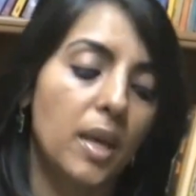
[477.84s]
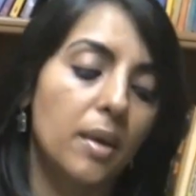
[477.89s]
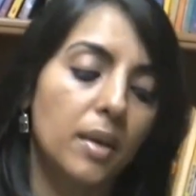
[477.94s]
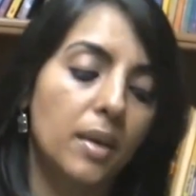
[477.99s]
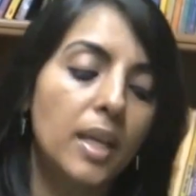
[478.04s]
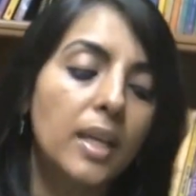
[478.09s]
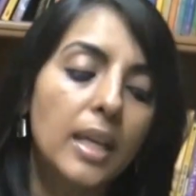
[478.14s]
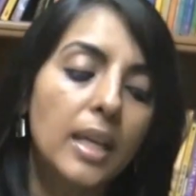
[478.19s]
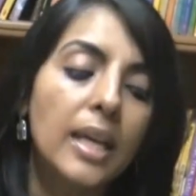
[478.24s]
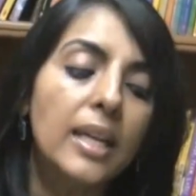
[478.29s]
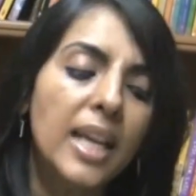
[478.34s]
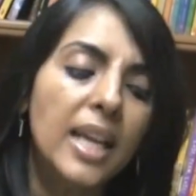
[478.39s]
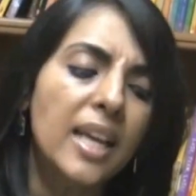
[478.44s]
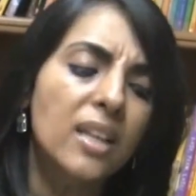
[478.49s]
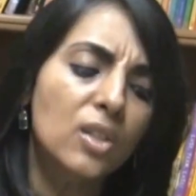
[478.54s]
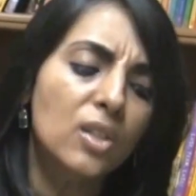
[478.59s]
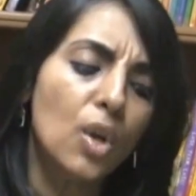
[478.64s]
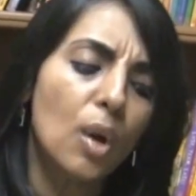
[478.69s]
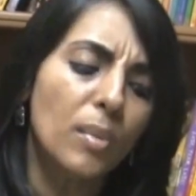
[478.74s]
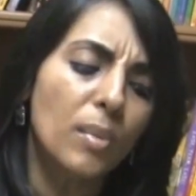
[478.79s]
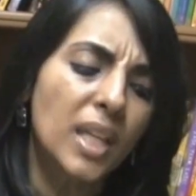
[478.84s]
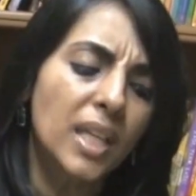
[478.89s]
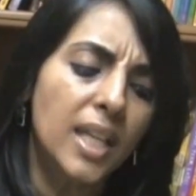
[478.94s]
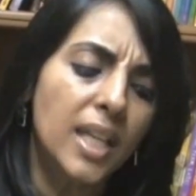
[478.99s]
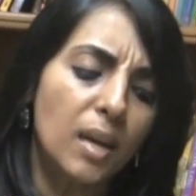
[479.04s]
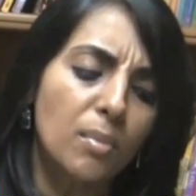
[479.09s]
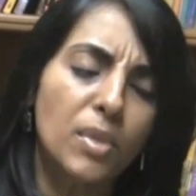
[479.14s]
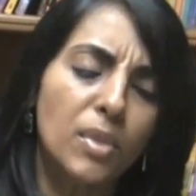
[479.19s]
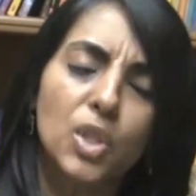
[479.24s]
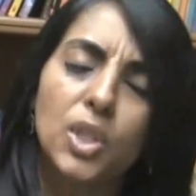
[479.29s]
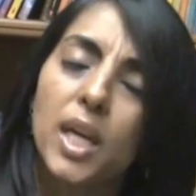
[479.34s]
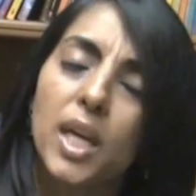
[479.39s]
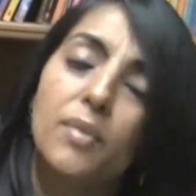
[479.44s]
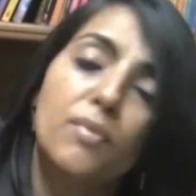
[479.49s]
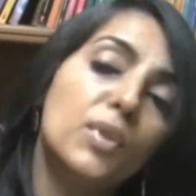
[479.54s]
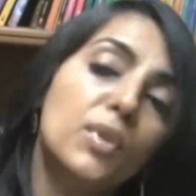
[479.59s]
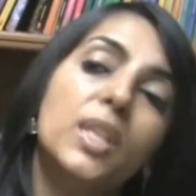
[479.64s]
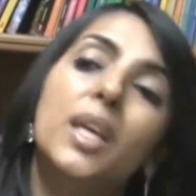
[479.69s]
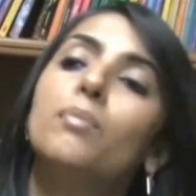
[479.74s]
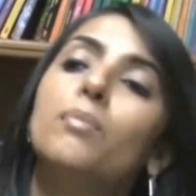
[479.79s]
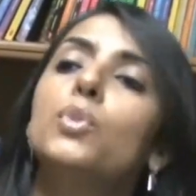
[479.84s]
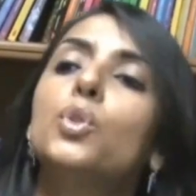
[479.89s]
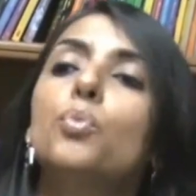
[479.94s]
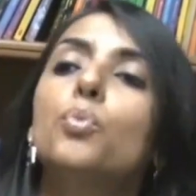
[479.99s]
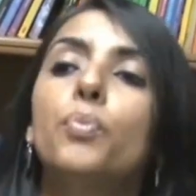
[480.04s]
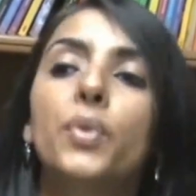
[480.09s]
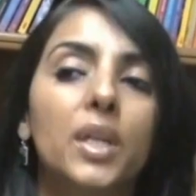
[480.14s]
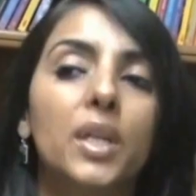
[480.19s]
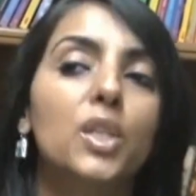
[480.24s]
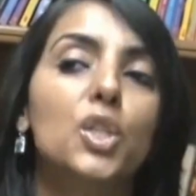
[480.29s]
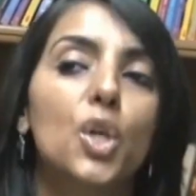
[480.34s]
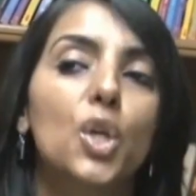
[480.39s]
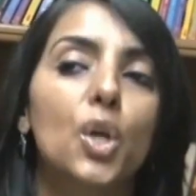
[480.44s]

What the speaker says: it takes normally that much time for them to print your